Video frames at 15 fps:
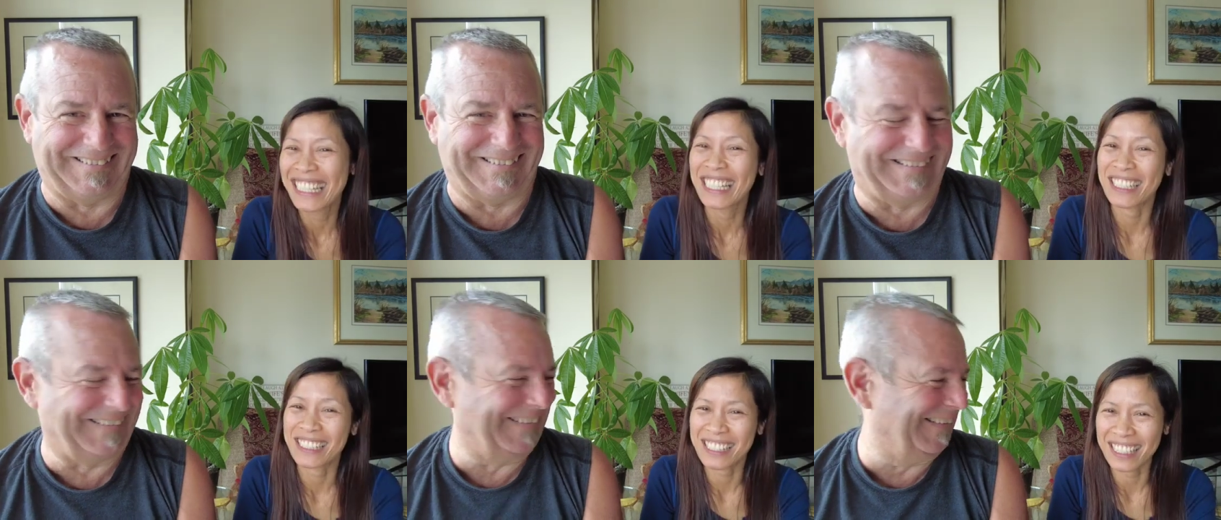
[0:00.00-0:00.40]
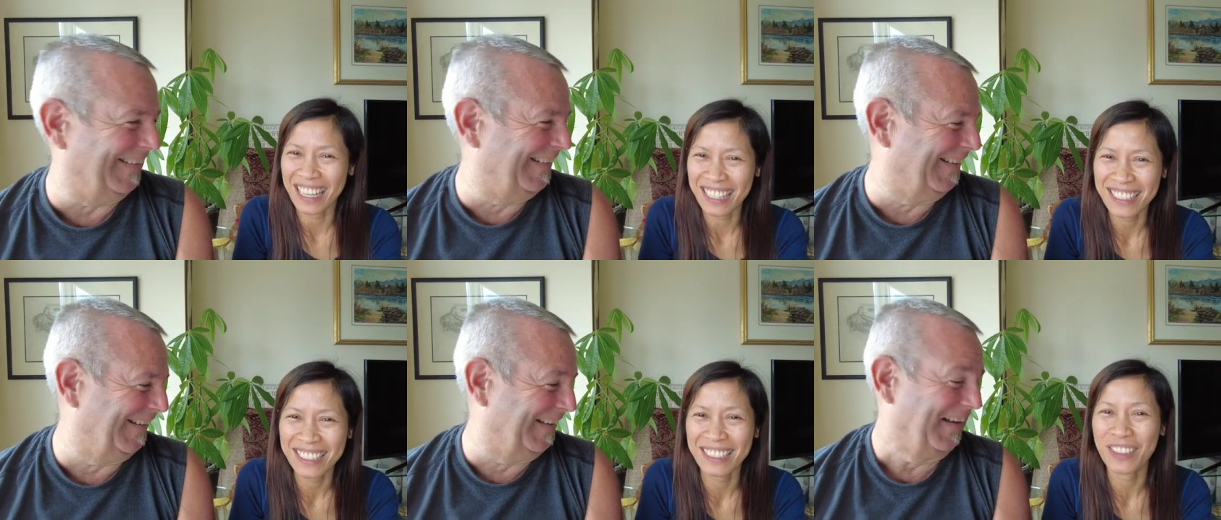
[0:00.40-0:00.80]
Speaker 1: it's
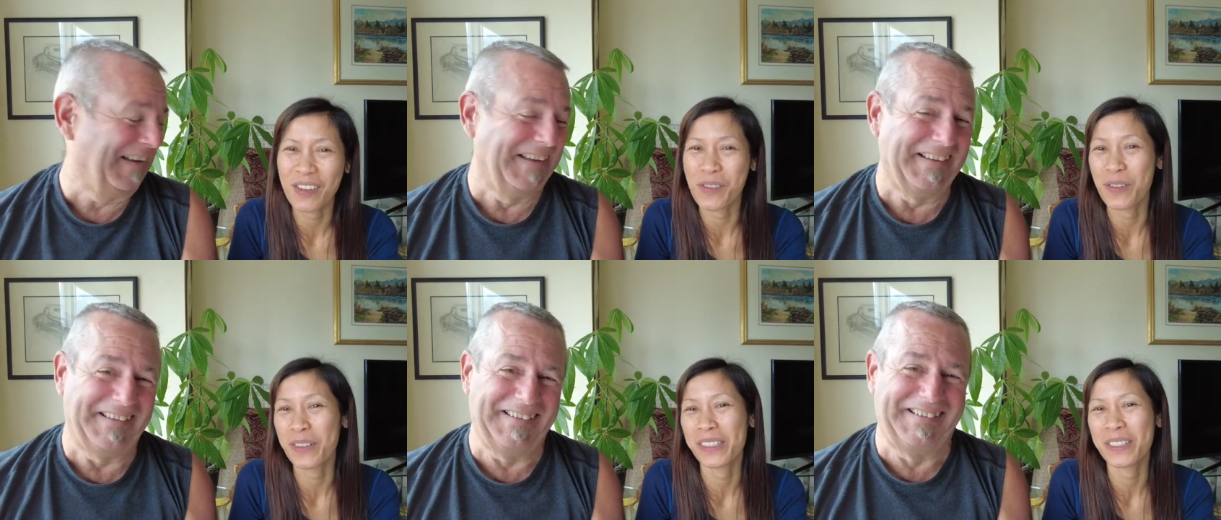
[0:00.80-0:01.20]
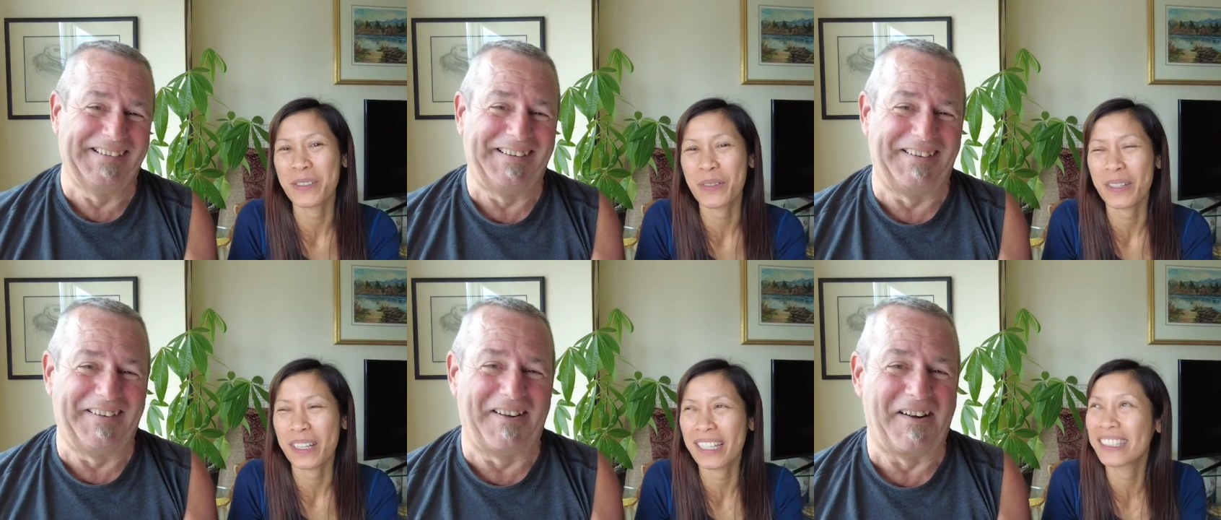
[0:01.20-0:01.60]
nice and cold
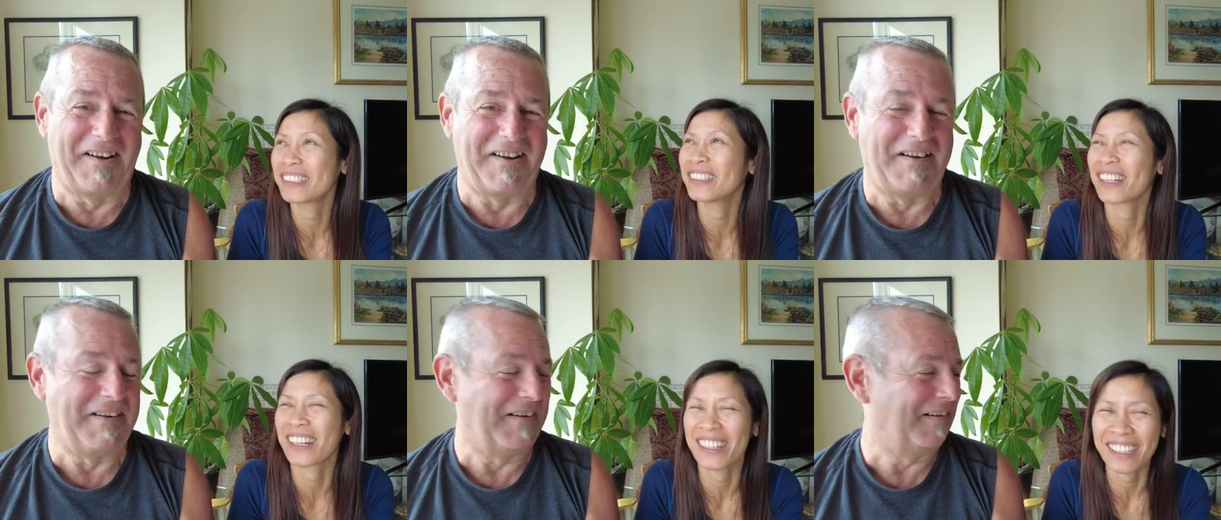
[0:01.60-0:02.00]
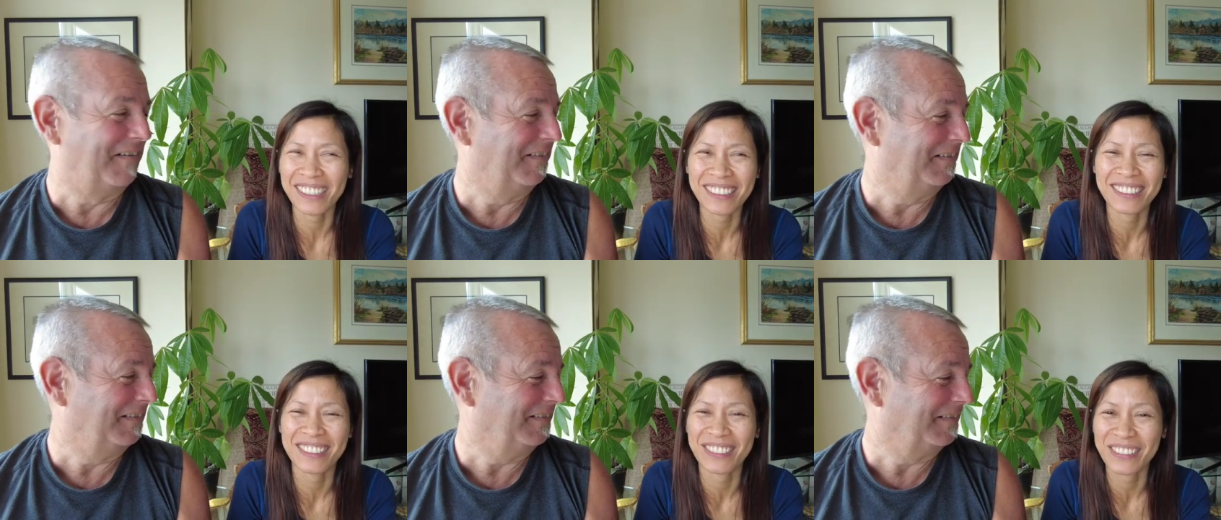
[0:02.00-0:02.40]
and, and dark,
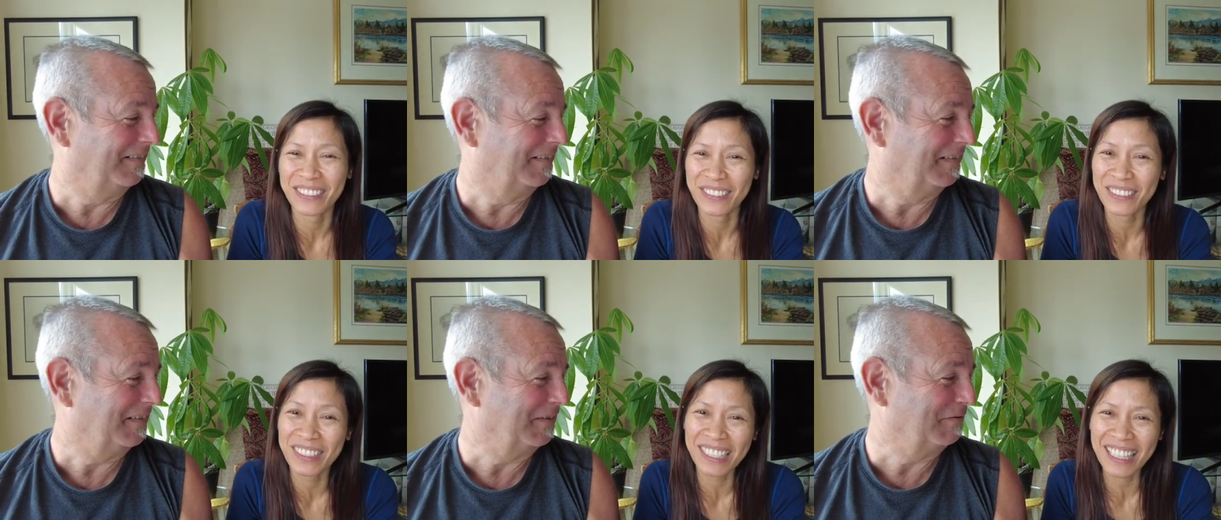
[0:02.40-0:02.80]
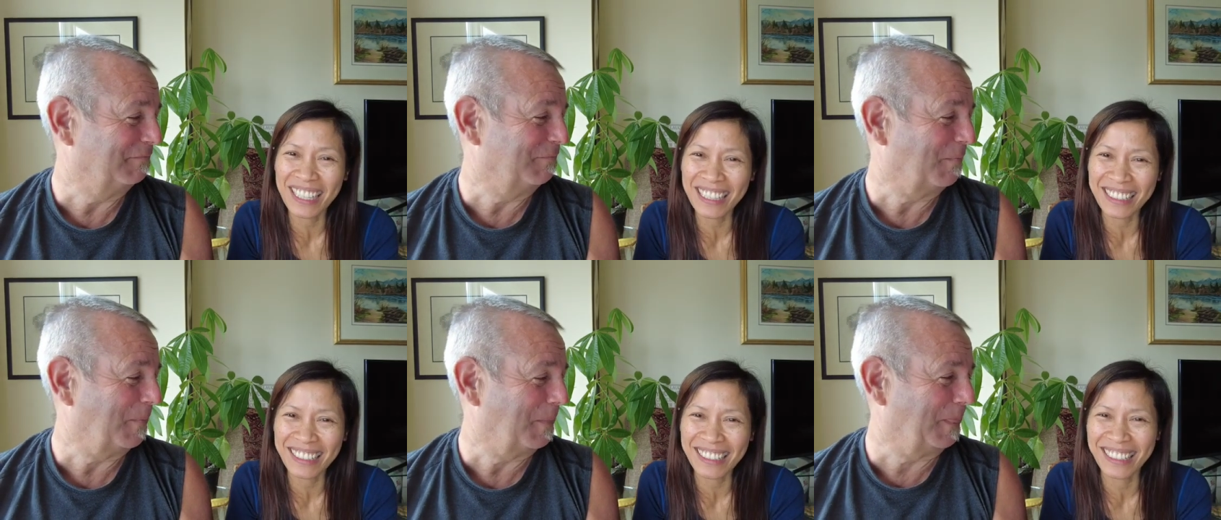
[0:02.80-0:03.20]
so why
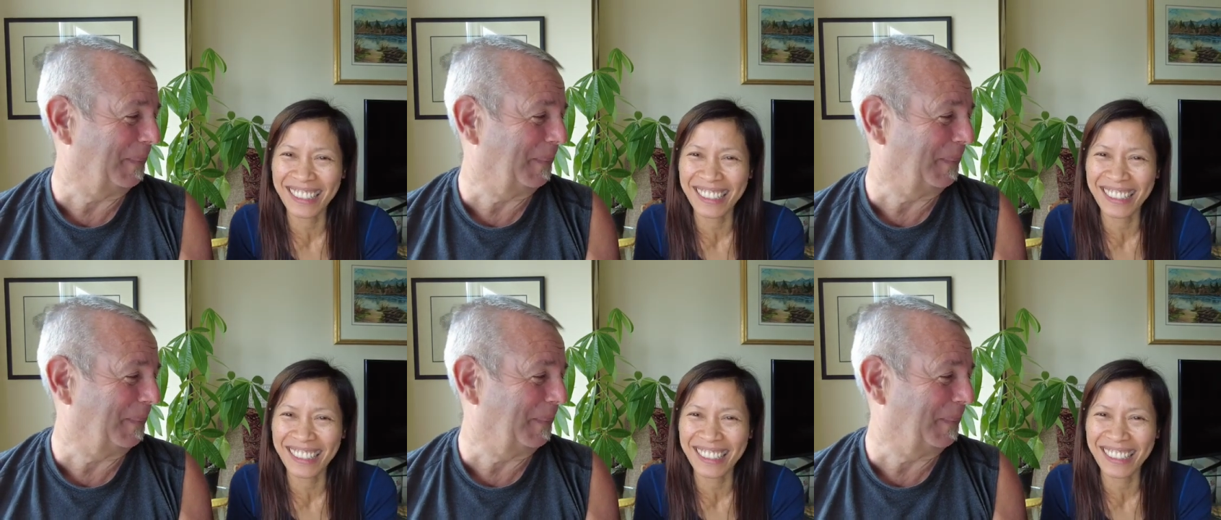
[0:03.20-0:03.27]
not?